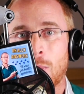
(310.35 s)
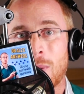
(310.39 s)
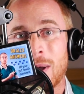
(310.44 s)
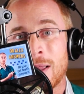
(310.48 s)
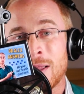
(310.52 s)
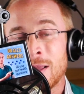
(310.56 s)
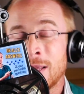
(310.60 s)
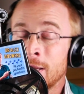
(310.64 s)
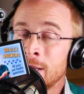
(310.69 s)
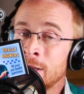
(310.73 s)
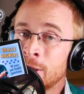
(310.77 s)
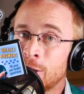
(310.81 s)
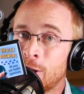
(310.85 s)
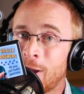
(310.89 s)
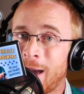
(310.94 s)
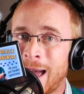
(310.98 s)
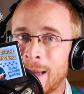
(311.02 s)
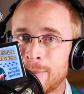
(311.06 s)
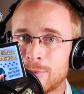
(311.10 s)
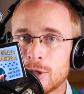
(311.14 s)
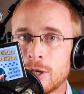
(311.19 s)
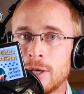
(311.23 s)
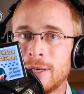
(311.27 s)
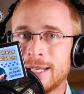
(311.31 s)
Well, you know,
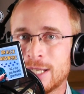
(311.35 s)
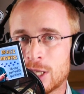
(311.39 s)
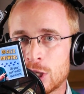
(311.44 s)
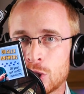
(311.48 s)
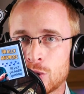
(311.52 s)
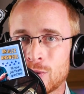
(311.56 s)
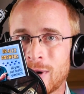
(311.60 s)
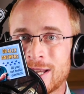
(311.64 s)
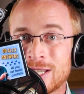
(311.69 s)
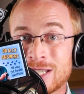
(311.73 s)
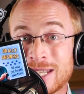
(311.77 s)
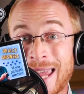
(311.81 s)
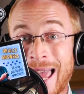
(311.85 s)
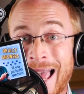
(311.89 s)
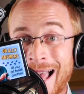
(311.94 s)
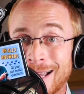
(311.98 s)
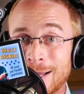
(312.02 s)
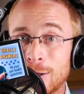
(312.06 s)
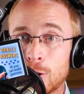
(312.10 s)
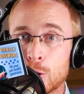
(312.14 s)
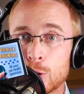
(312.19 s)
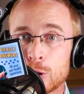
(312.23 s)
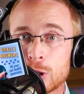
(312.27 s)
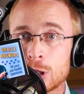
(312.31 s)
absolutely, stress can
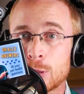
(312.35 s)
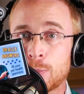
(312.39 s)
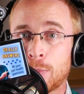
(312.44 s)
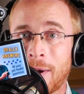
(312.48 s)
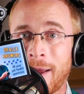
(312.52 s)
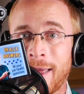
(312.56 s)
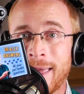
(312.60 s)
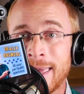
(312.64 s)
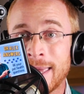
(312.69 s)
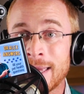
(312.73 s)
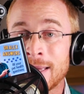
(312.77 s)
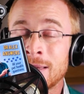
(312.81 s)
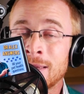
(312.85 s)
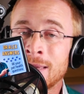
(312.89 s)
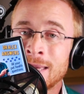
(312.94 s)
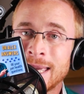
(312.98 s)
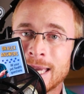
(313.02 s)
cause spraying,